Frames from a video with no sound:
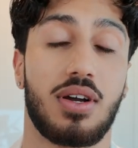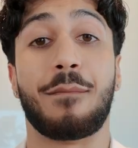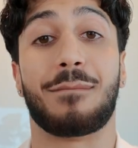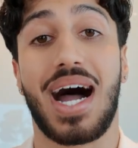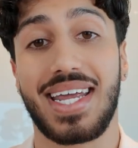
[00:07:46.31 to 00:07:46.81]

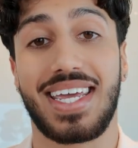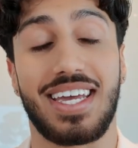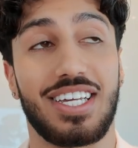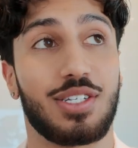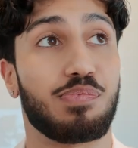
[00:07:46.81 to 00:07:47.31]
In my
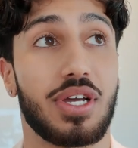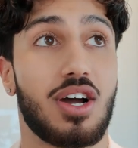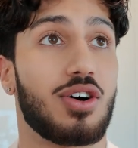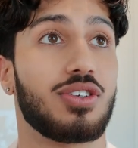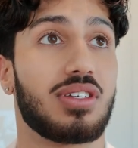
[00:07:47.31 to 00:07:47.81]
case,
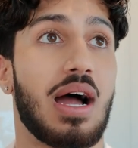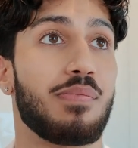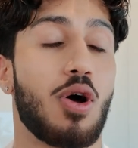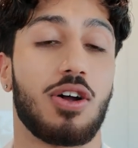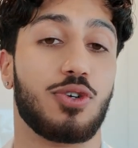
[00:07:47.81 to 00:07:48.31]
because
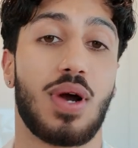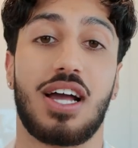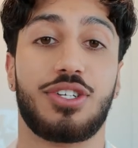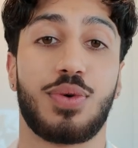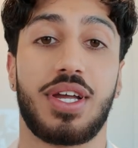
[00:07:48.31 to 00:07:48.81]
I'm not
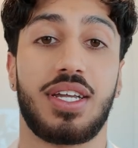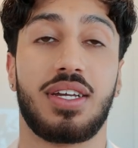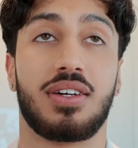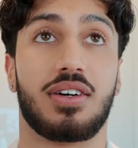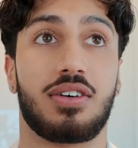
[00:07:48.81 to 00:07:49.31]

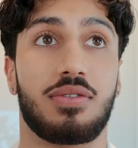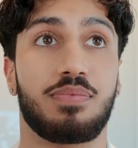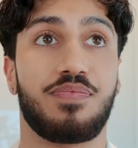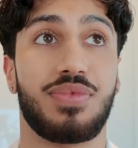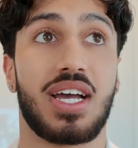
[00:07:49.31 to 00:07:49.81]

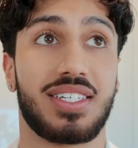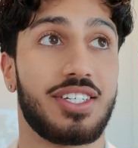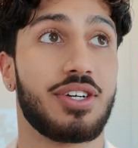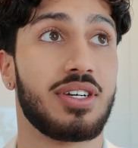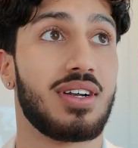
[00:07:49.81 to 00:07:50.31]
graduating
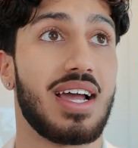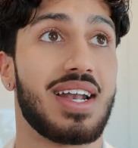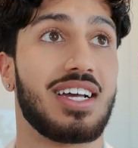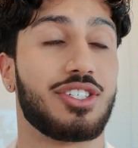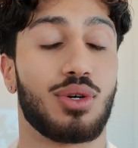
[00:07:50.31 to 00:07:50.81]
next year
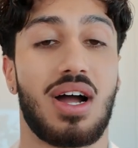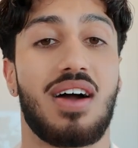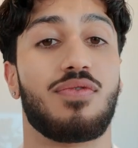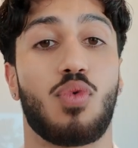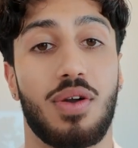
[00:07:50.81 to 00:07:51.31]
and I still
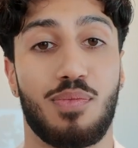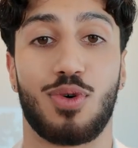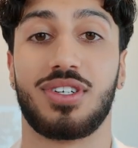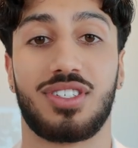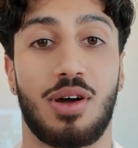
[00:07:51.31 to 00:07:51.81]
have one
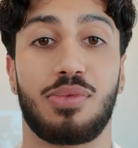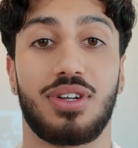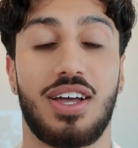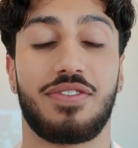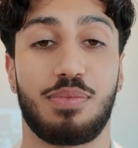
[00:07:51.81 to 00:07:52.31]
more
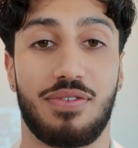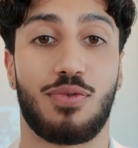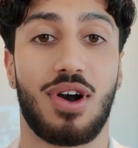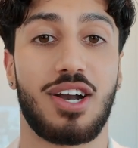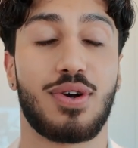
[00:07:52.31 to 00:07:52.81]
summer left
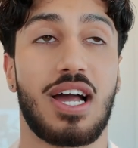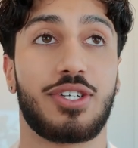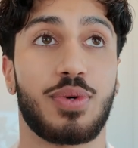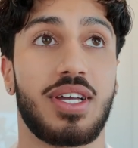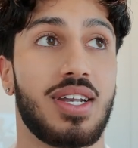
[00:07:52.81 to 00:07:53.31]
before I
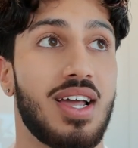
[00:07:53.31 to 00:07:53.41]
graduate,